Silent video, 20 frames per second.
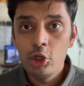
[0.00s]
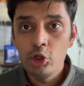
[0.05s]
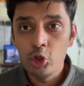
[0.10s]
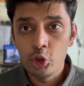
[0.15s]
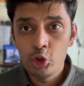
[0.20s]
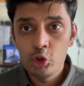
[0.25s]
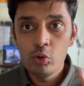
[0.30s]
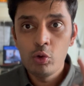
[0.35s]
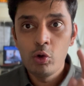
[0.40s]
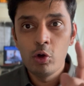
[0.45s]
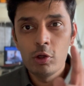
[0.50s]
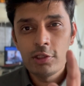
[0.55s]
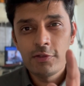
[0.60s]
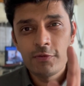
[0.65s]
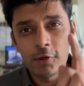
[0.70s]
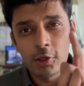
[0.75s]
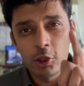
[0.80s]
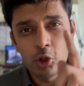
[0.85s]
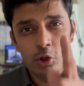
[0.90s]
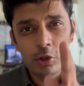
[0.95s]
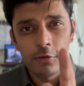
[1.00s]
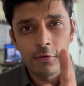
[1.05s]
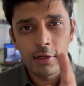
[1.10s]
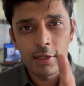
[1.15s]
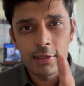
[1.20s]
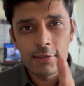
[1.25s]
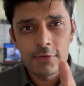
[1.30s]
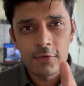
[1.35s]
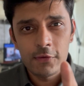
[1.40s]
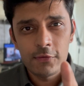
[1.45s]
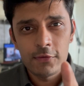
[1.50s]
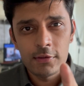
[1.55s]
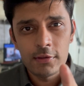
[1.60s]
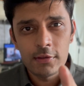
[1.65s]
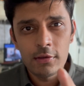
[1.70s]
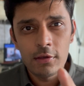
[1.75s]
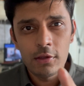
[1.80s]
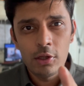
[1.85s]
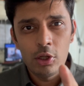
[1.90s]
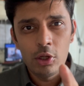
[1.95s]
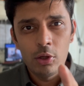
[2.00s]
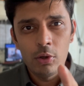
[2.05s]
Your 2 goals for a good transition